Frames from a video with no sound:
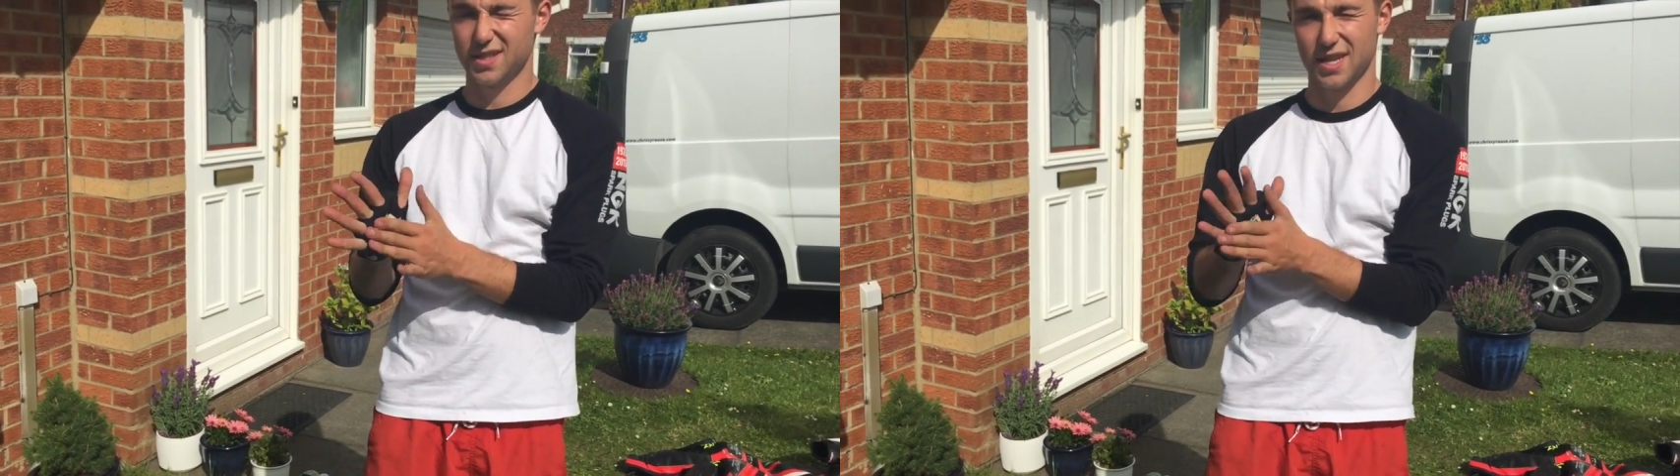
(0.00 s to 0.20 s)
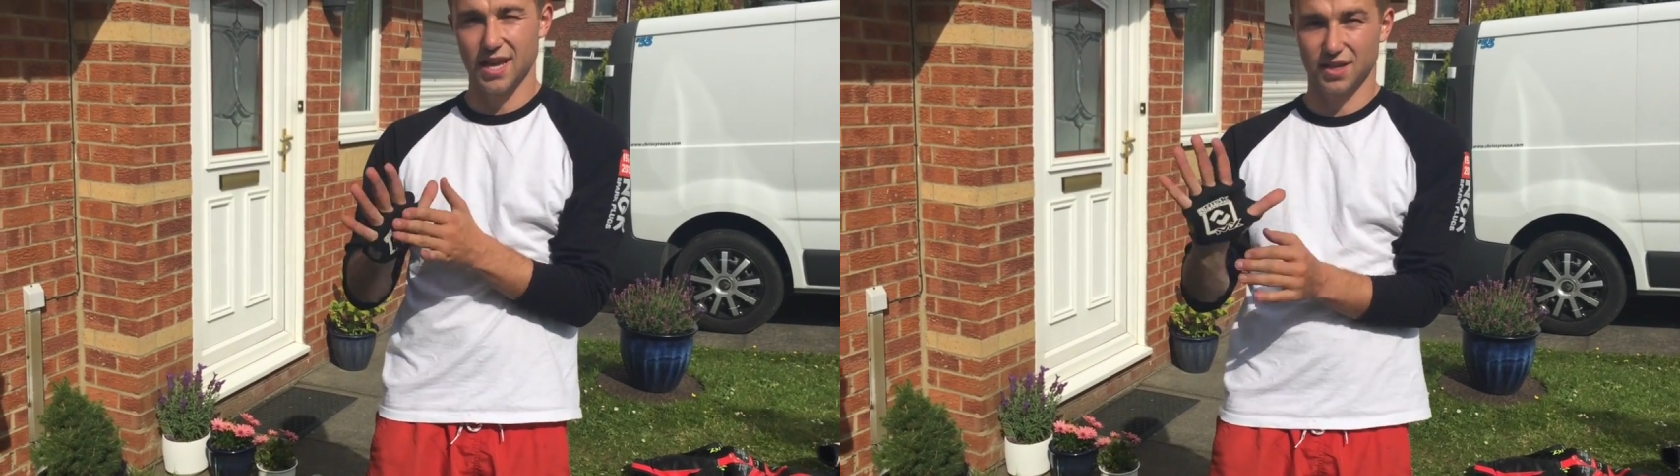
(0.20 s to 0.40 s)

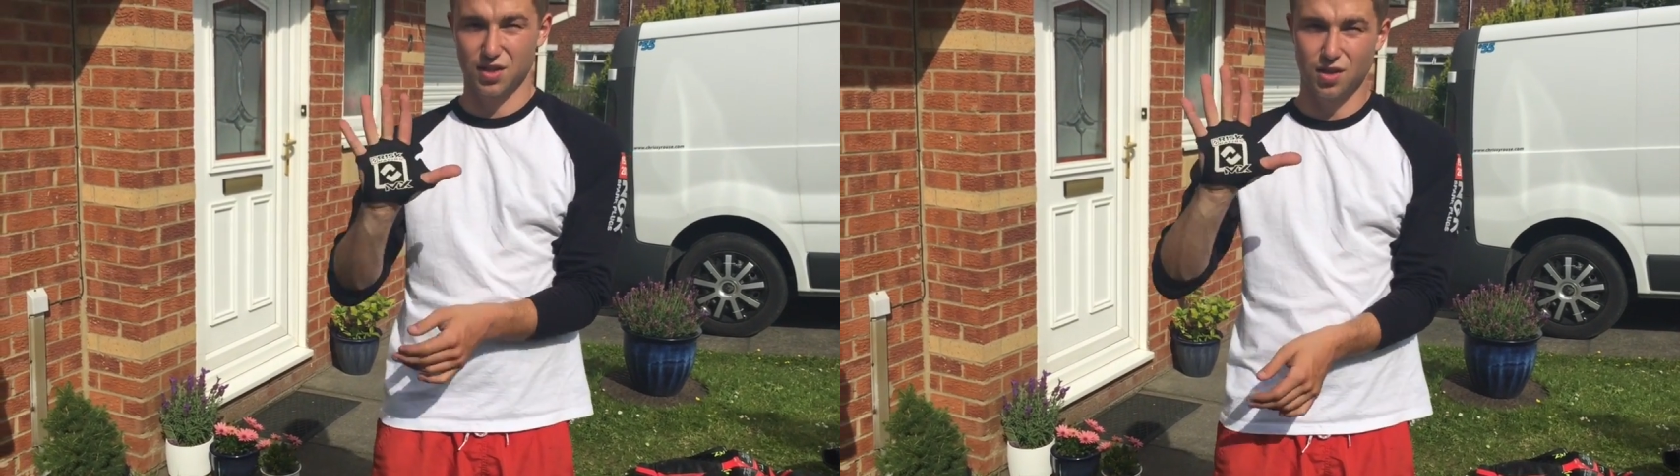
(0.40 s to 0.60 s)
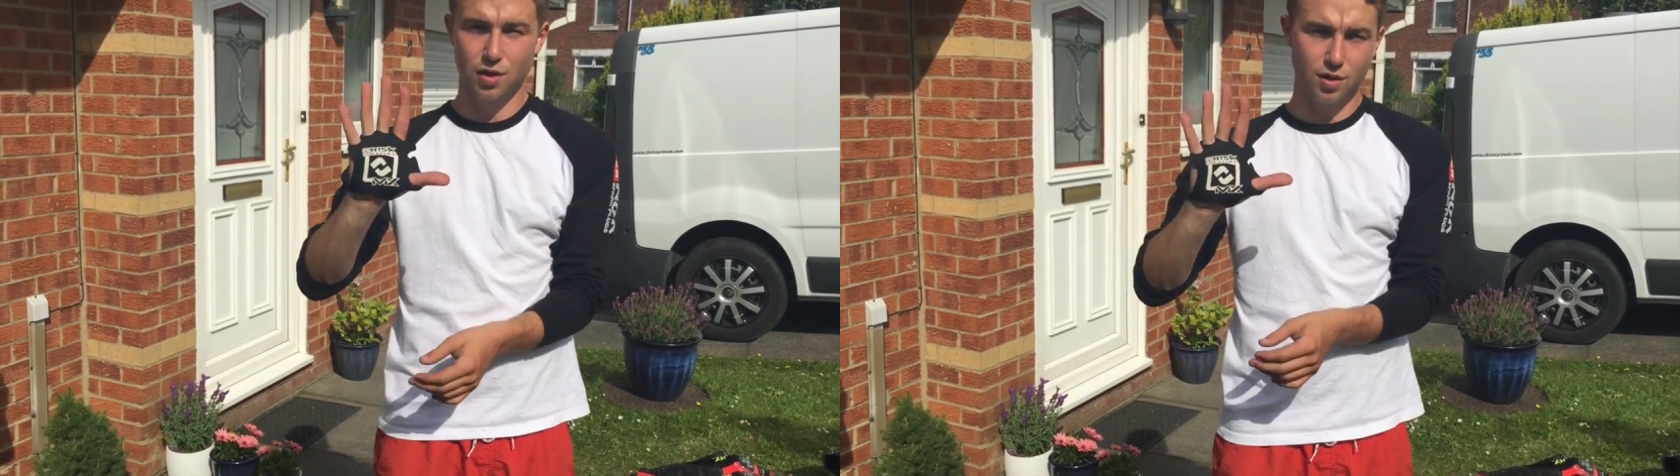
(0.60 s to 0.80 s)
takes
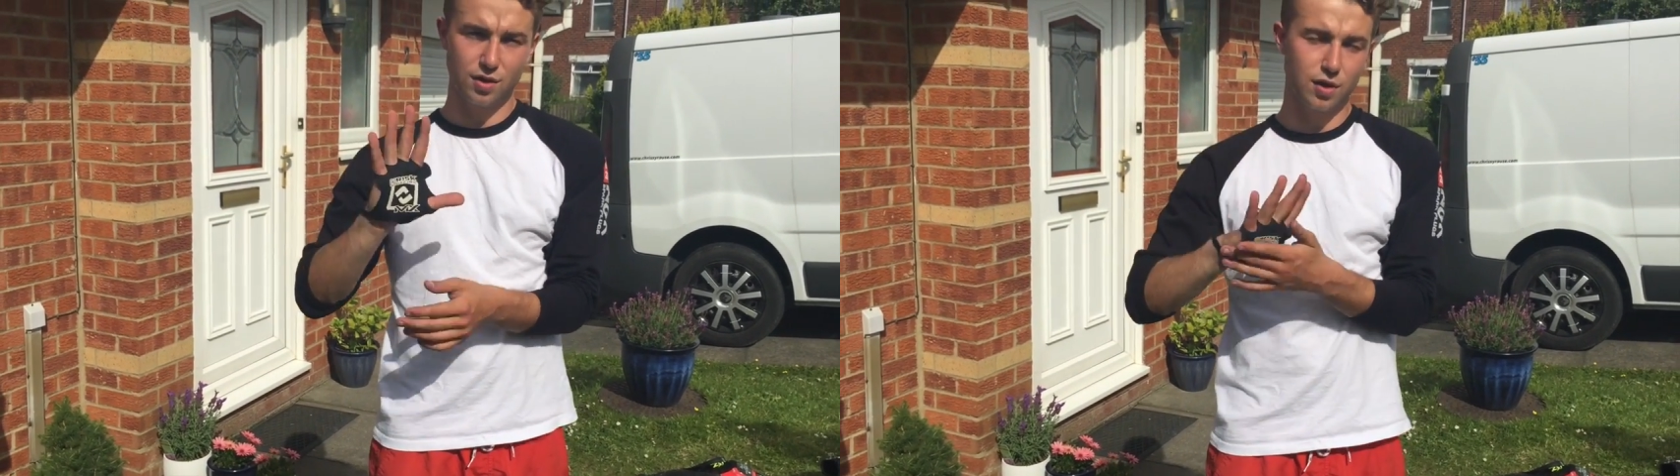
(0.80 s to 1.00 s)
the